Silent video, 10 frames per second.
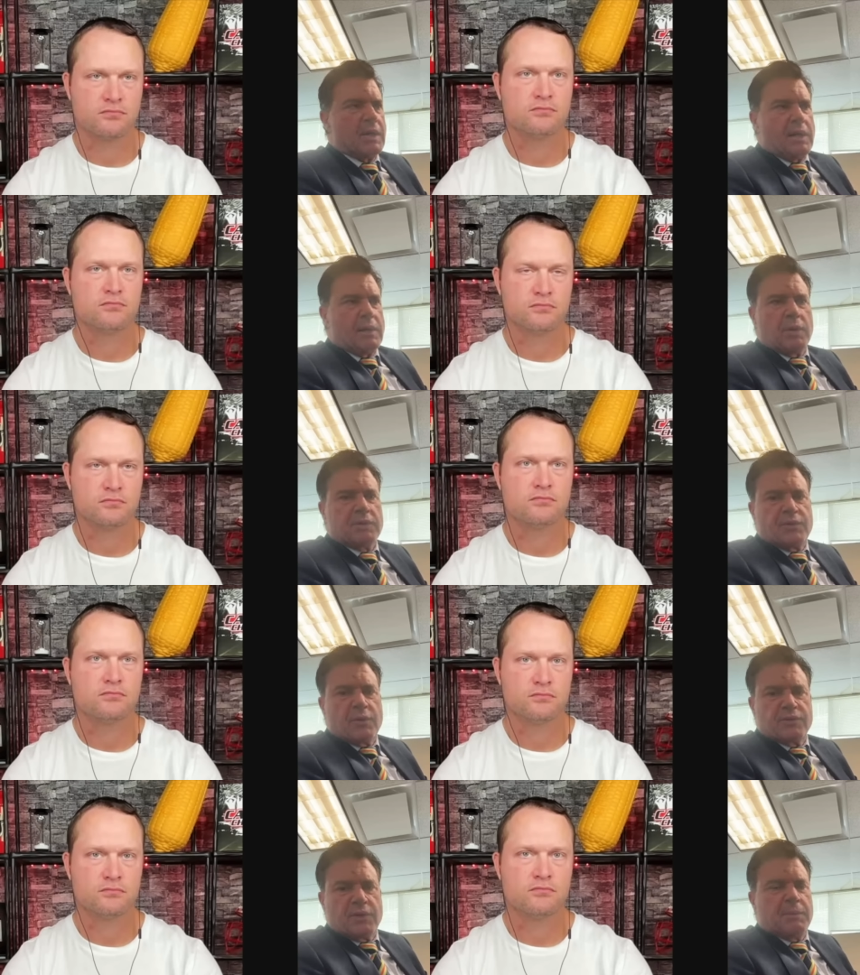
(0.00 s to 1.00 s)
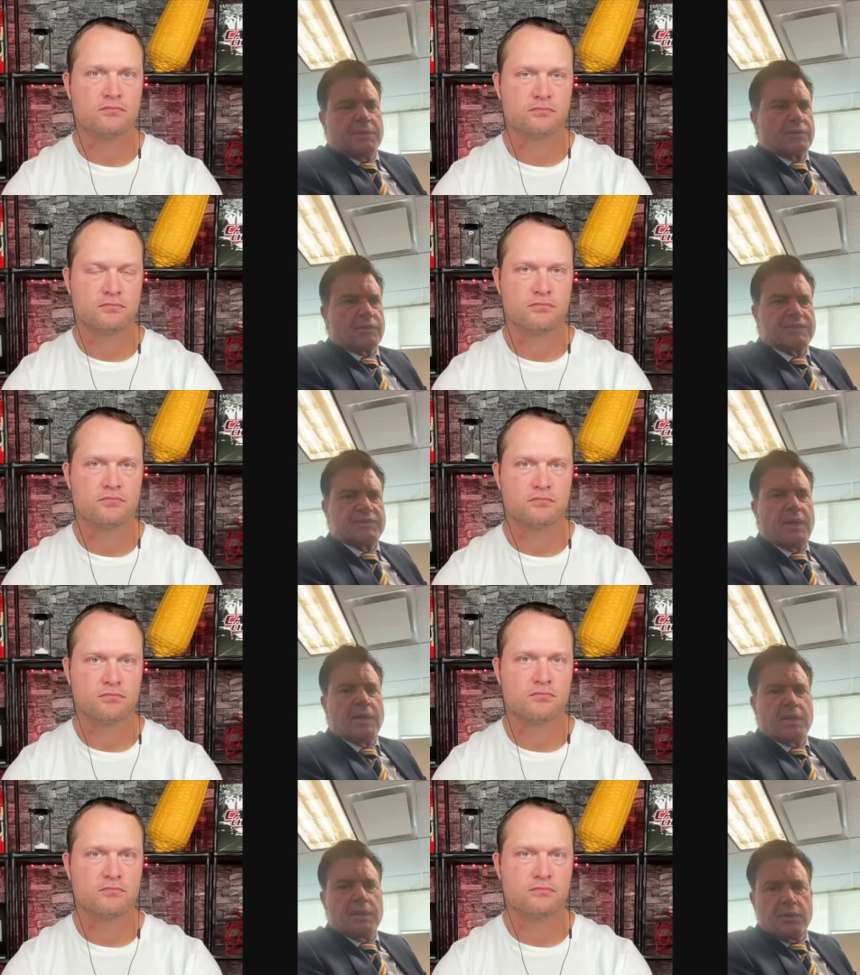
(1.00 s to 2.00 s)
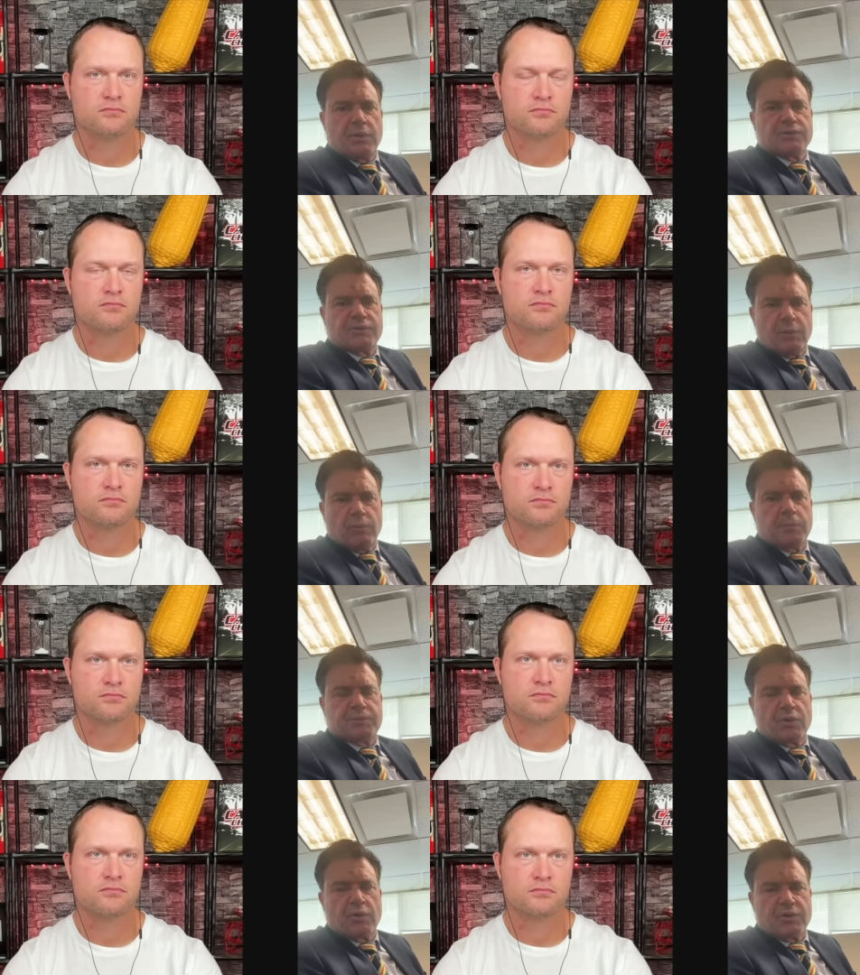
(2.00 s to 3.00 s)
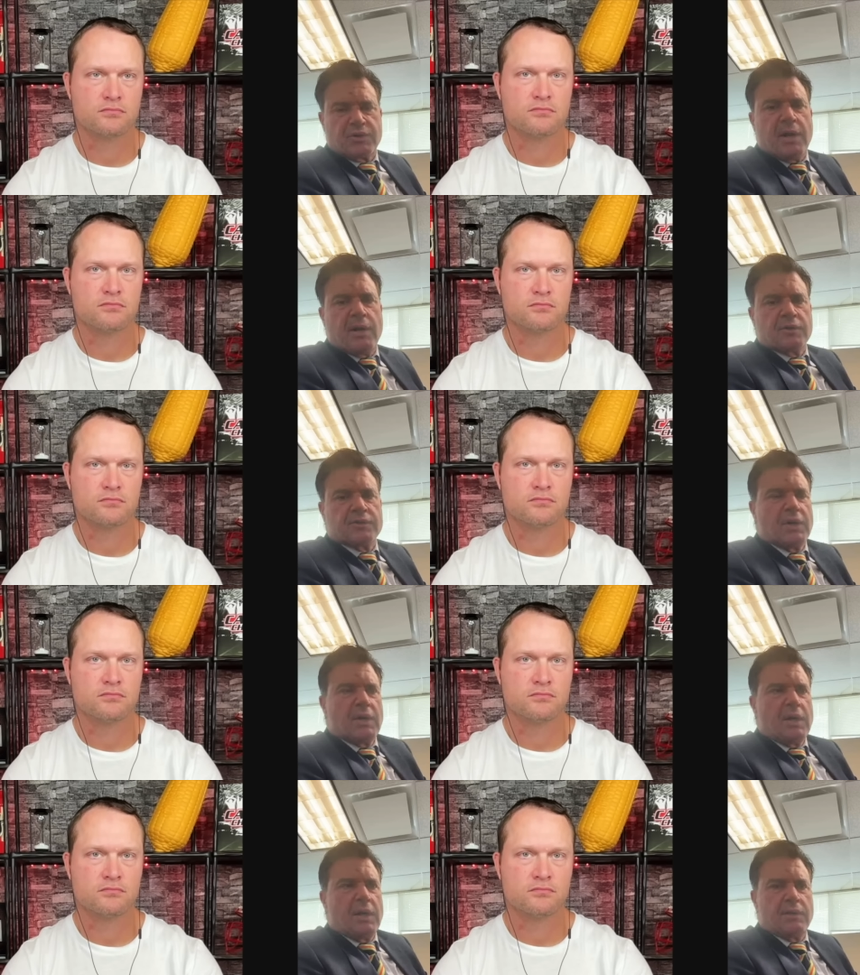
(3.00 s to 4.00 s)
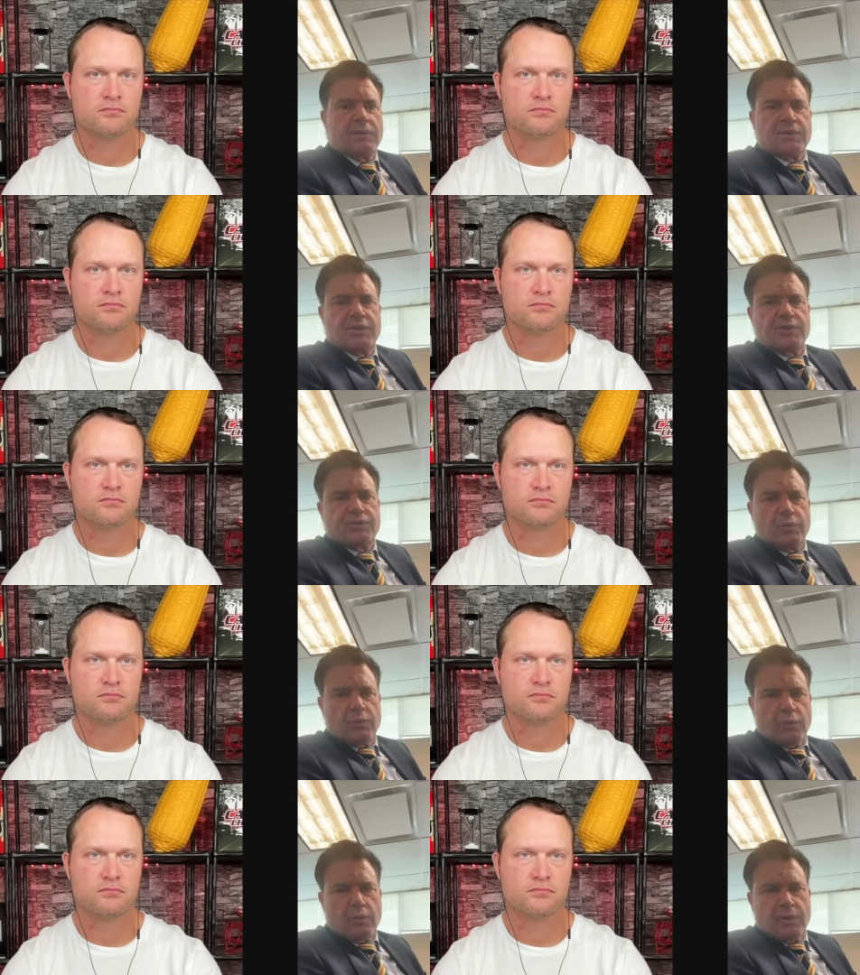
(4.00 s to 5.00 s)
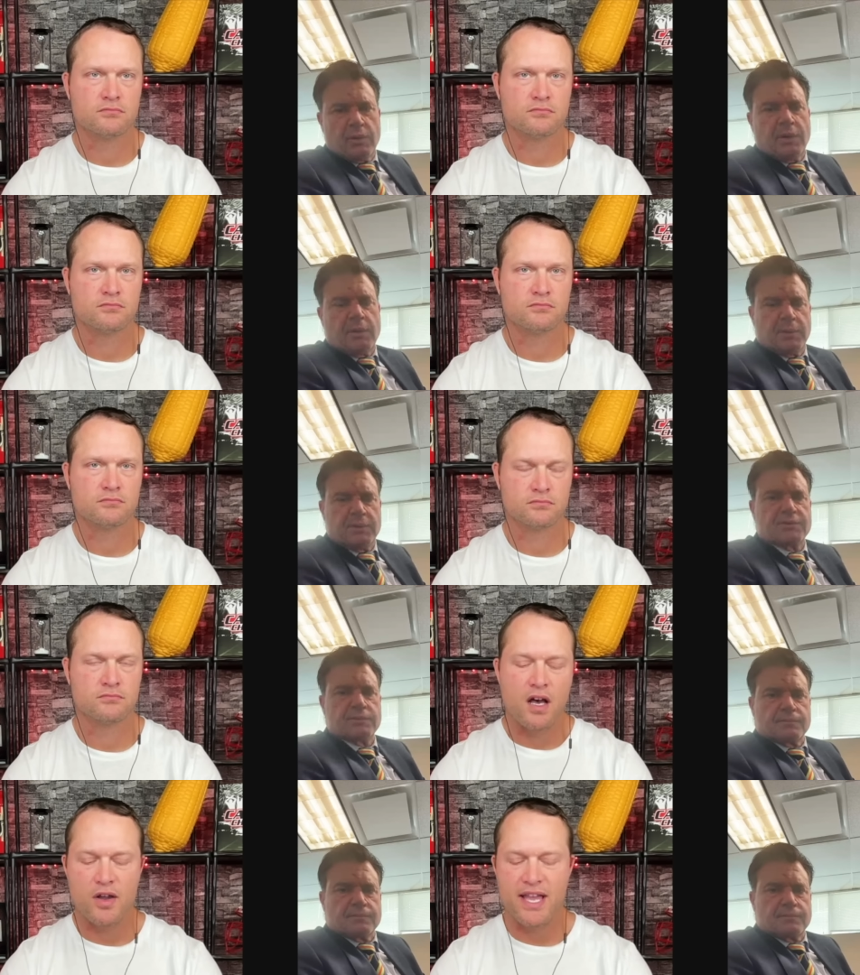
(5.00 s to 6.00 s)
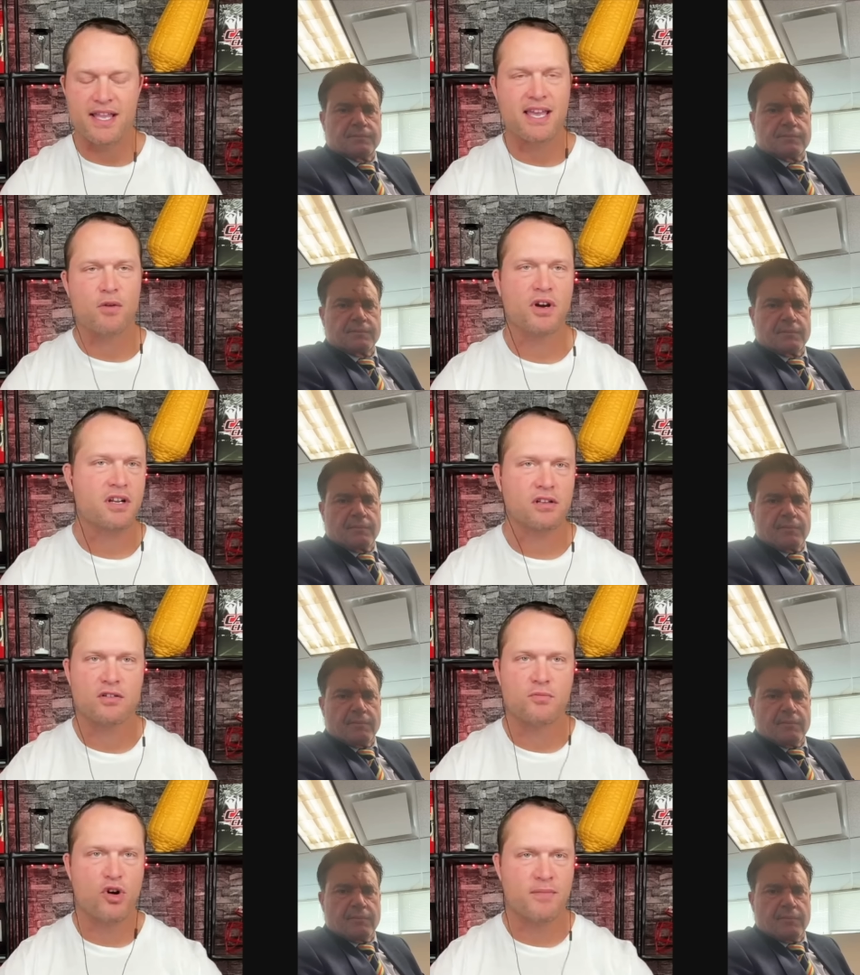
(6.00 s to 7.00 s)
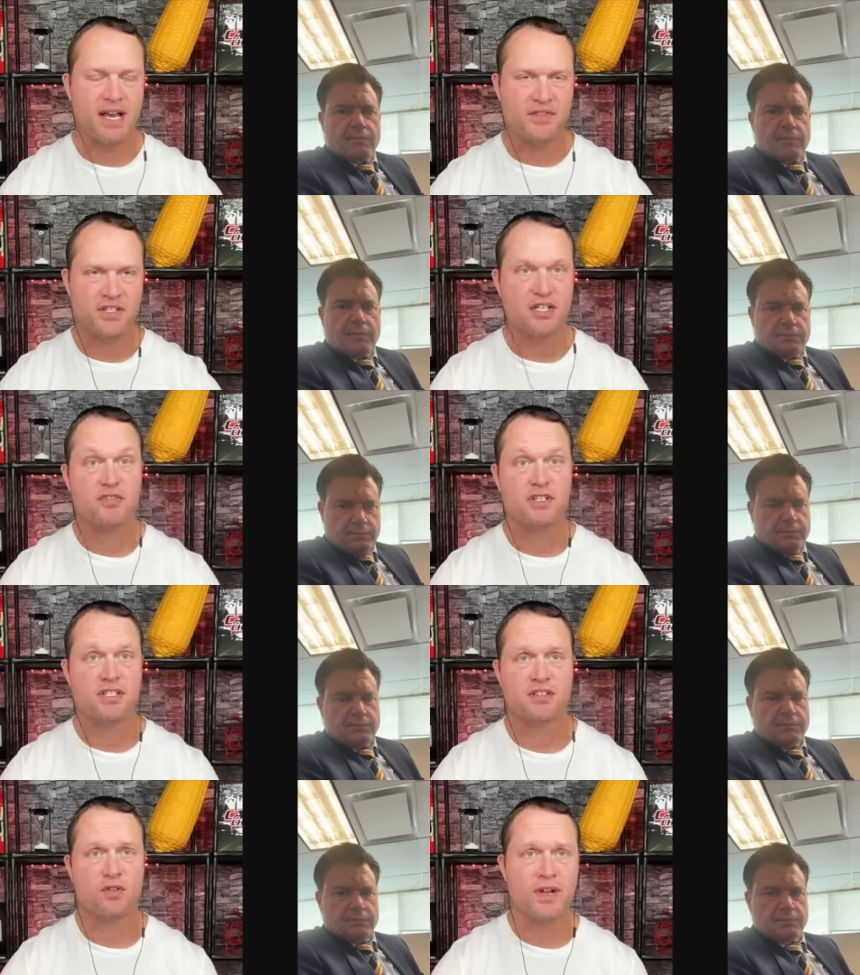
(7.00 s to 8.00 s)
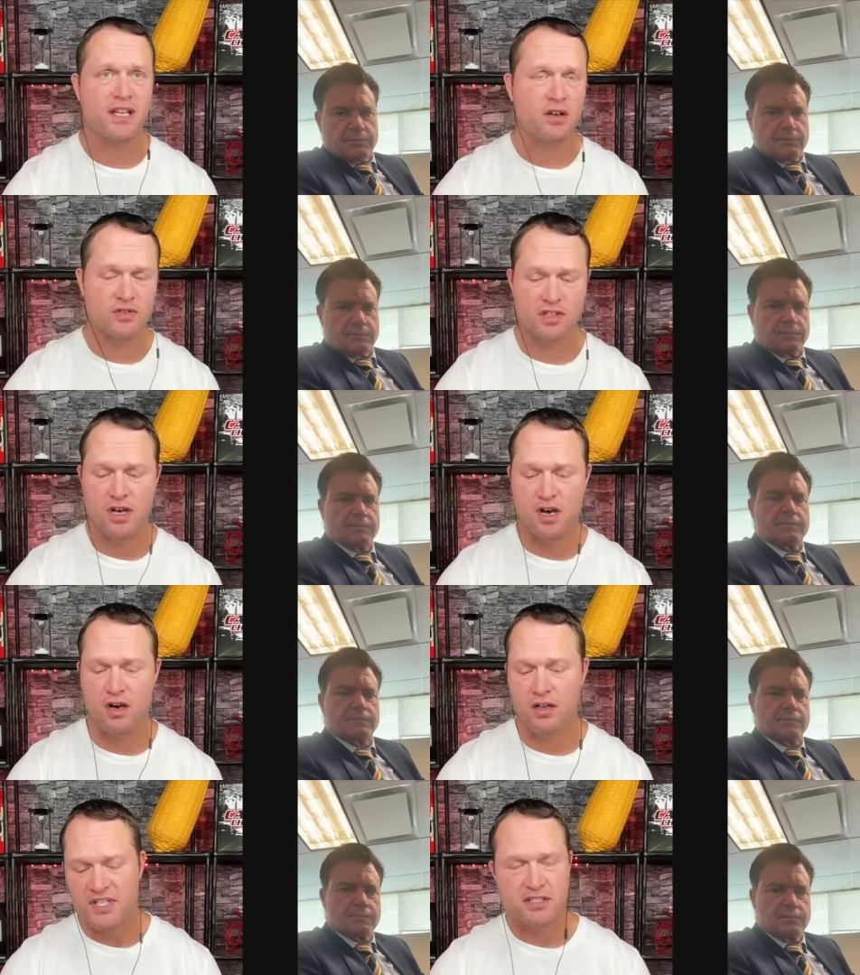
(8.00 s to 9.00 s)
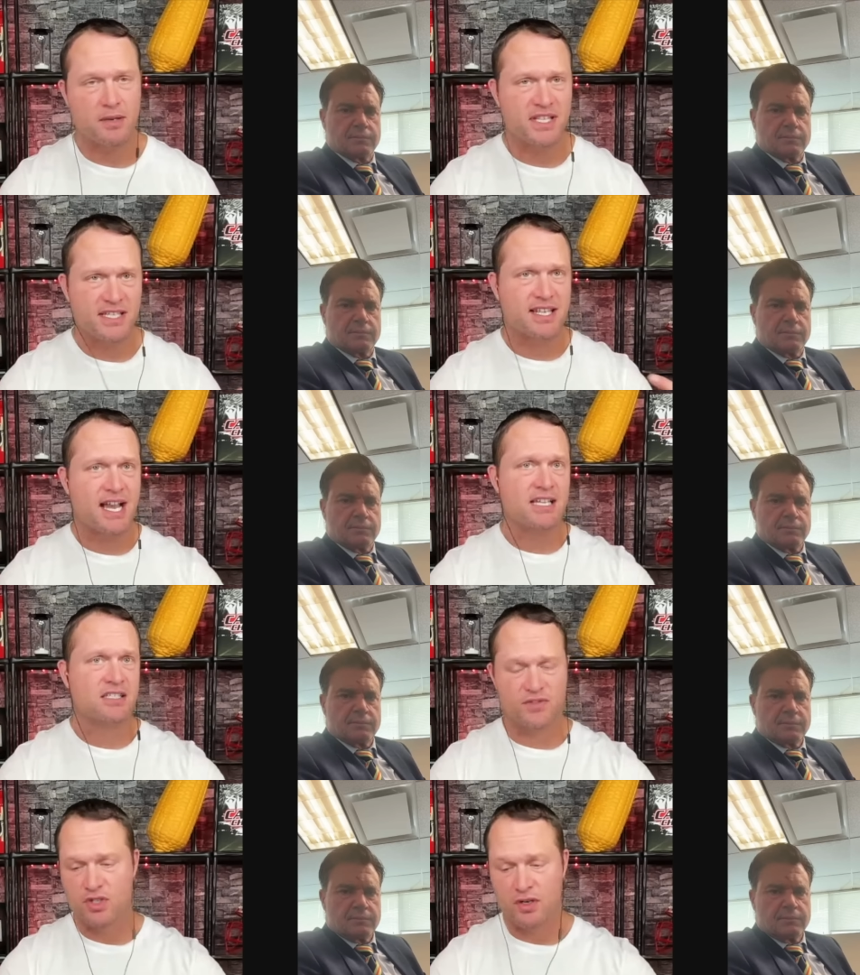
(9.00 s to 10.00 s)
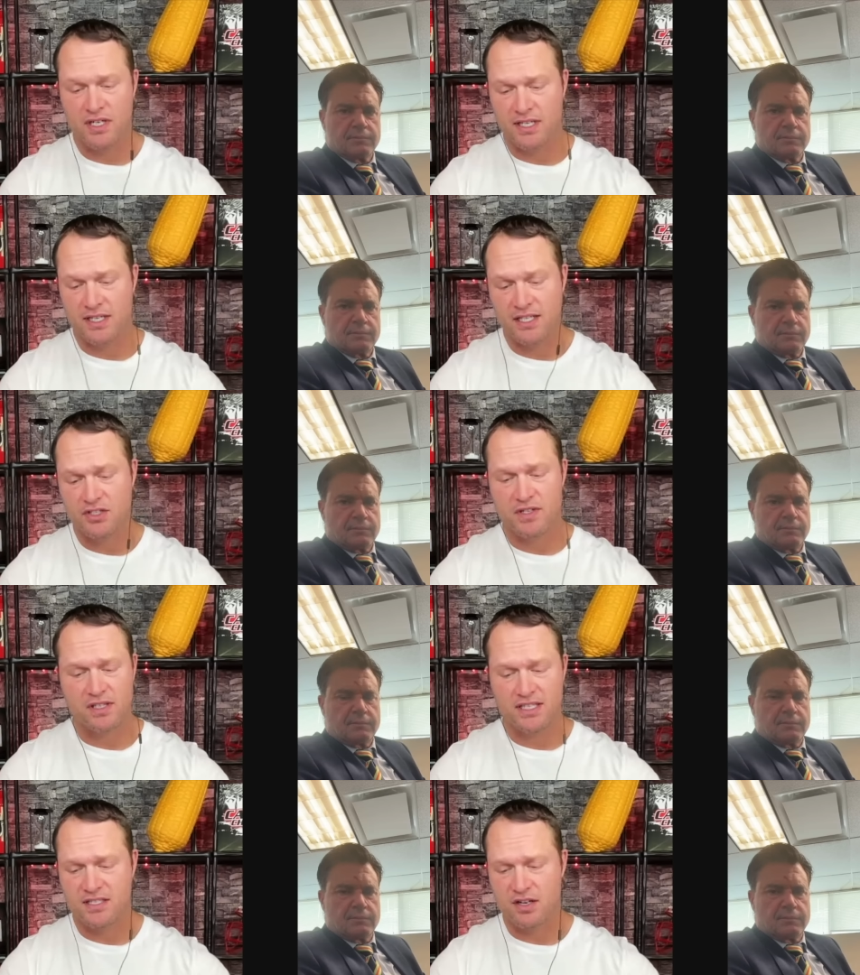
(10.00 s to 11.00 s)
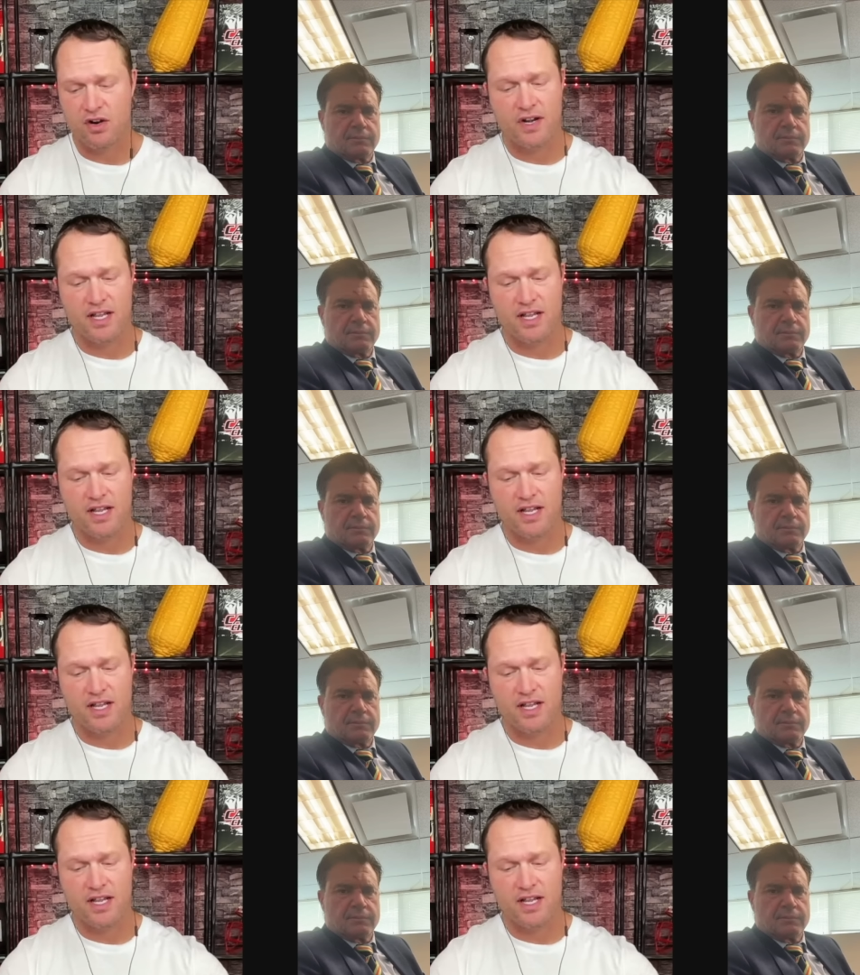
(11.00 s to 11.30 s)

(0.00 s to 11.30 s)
Speaker 1: And once those limits are exceeded, you'll see rupture or tears in the tissue or the ligaments.
Speaker 2: Okay again, we're going to learn more about these injuries as the week goes along. But some of these guys have joined an injury list that already